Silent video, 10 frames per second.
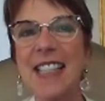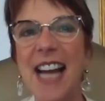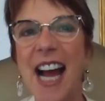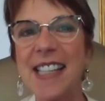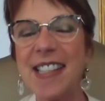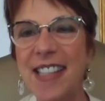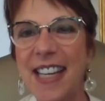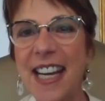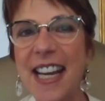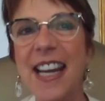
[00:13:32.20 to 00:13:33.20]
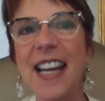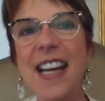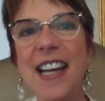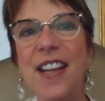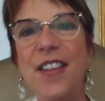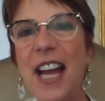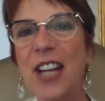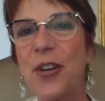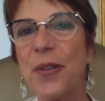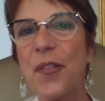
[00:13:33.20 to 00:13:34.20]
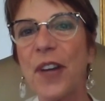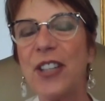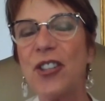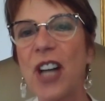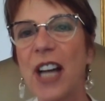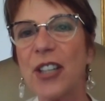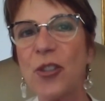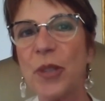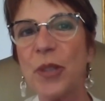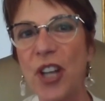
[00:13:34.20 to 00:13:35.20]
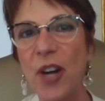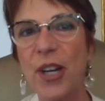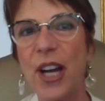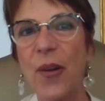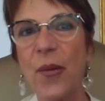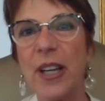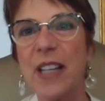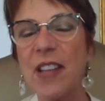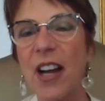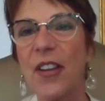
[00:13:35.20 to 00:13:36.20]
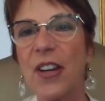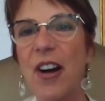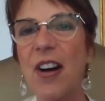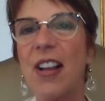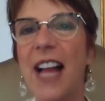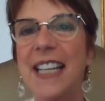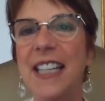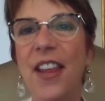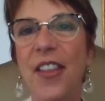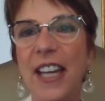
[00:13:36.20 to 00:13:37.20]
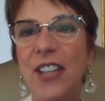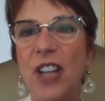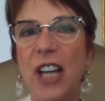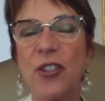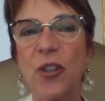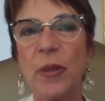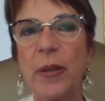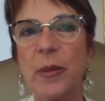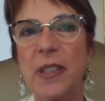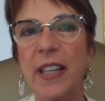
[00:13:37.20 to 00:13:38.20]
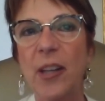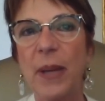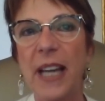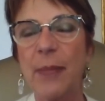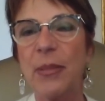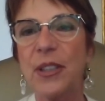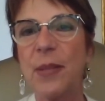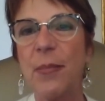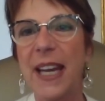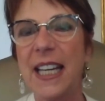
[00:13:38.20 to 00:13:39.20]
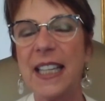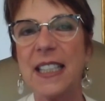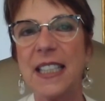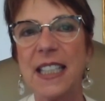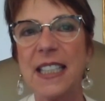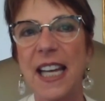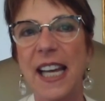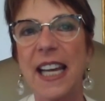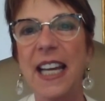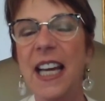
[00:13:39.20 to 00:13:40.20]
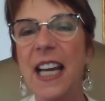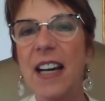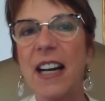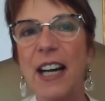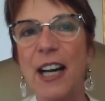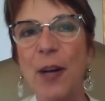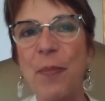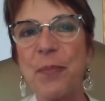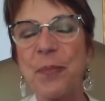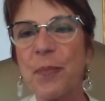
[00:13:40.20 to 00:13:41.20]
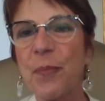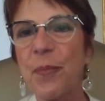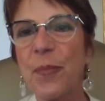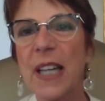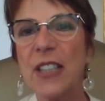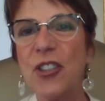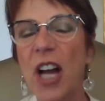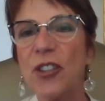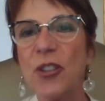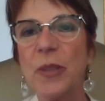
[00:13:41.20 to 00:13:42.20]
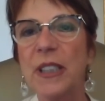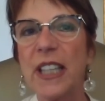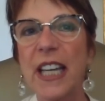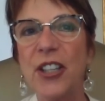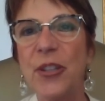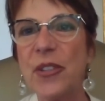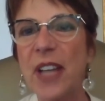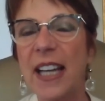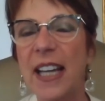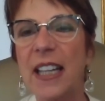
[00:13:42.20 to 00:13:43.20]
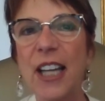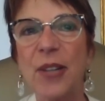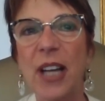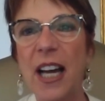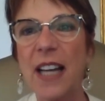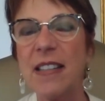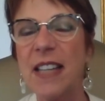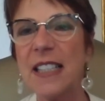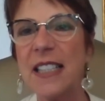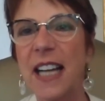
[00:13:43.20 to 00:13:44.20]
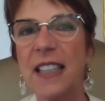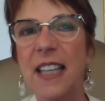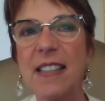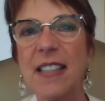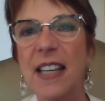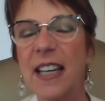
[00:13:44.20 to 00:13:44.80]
and I see that your friend Joshua Jogo is on the call. I didn't think Joshua was going to be able to make it today. Um, Joshua, can you say hello to us and tell us